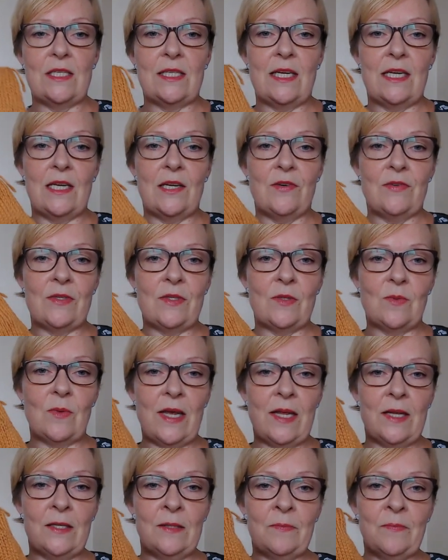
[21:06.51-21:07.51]
here as
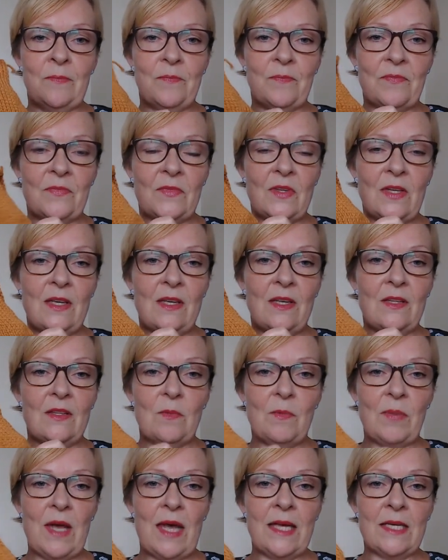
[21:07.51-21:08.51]
well. The
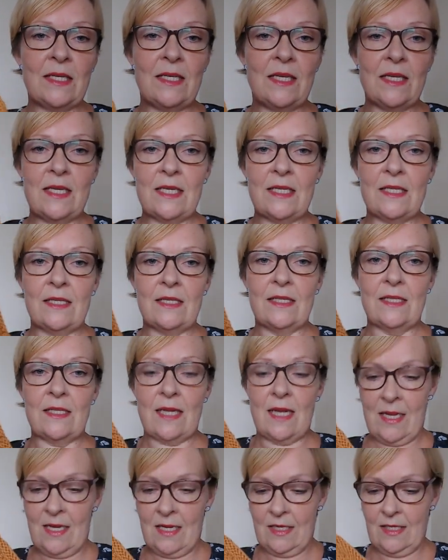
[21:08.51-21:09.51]
pattern isn't
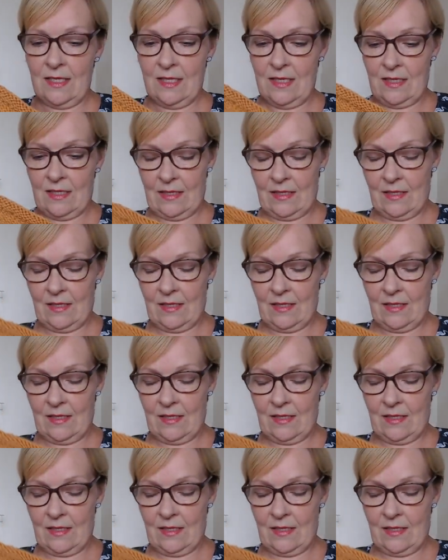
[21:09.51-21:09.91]
as